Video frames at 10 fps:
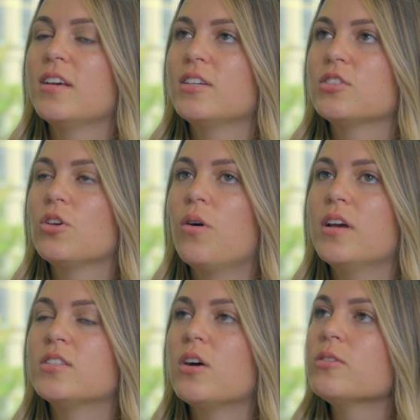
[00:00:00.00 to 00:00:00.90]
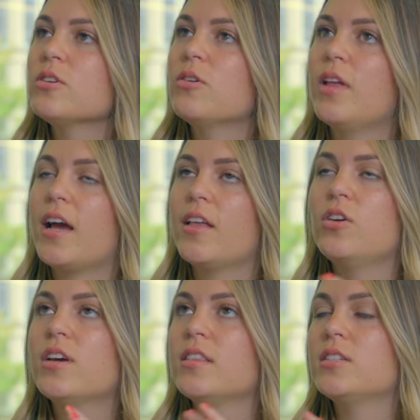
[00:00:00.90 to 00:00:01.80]
so it's also like I
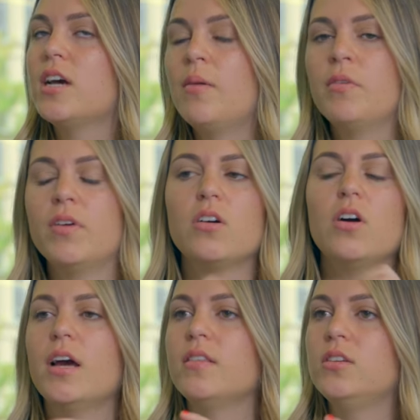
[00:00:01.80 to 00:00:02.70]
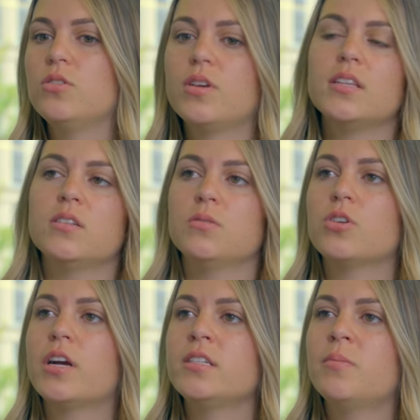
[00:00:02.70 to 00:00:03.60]
look at the time of like, oh, I had these two kids and it was
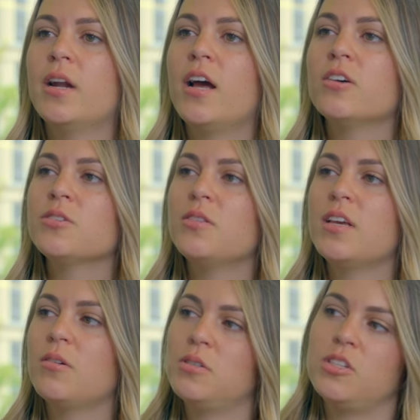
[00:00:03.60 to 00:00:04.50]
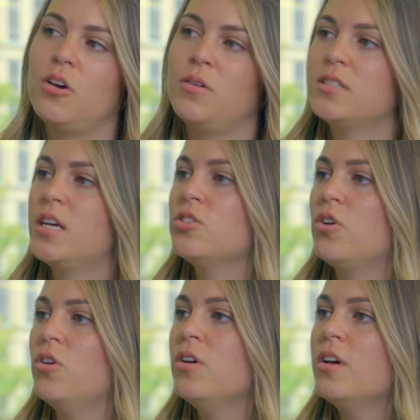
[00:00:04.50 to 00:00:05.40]
crazy, but I also think it was so
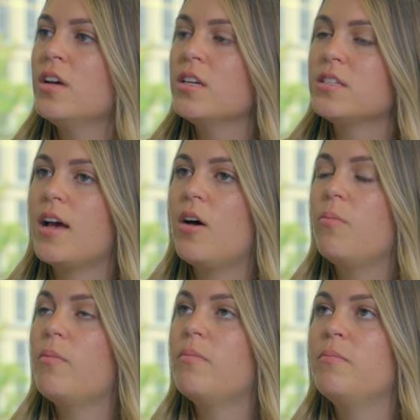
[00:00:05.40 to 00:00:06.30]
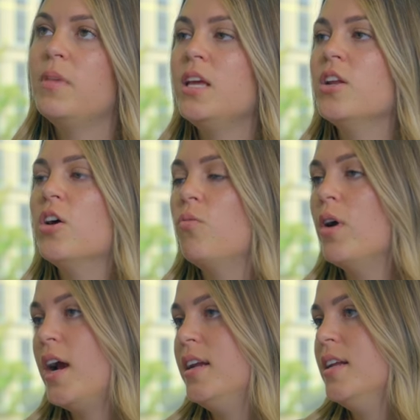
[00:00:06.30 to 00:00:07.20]
essential to help me know
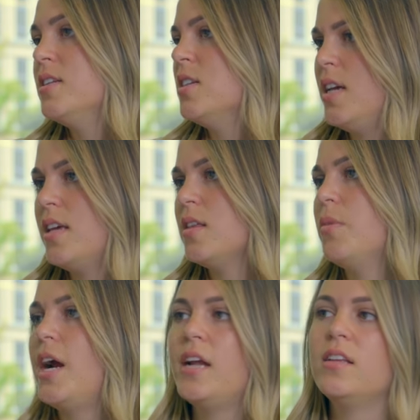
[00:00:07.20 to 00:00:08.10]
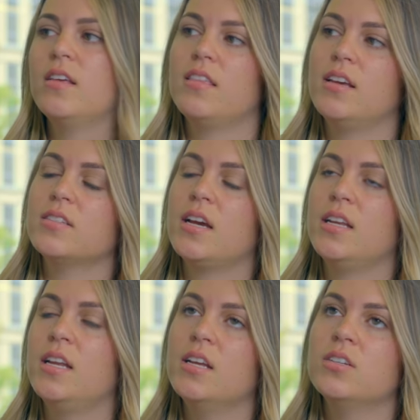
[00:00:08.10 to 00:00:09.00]
where I needed to take the brand and the things I
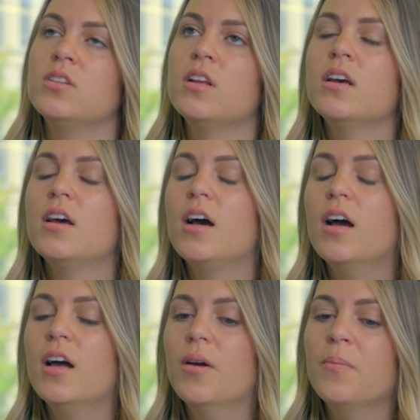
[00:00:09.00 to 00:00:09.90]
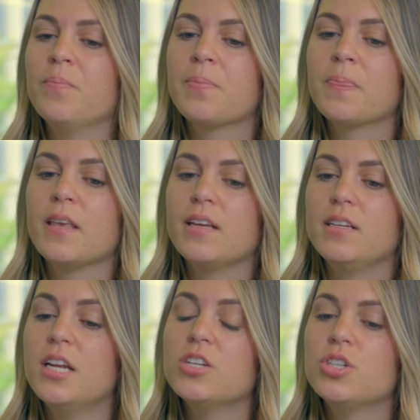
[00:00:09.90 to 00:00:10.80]
needed um,
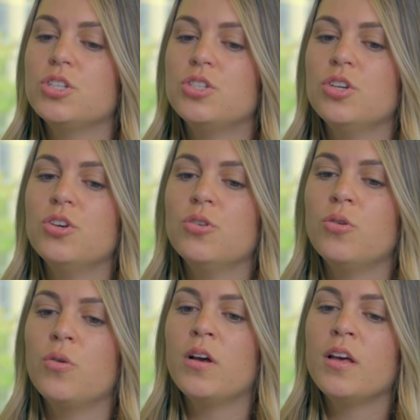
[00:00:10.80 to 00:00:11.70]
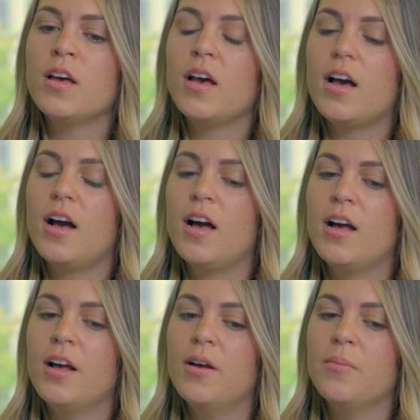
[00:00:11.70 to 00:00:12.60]
needed to do.
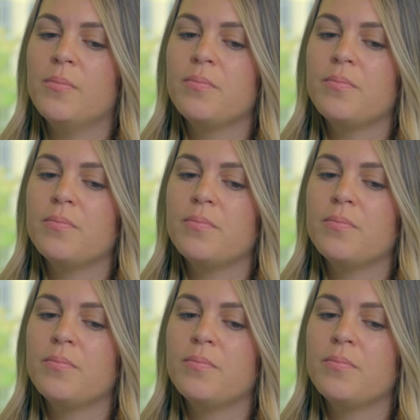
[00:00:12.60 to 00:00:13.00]
Um,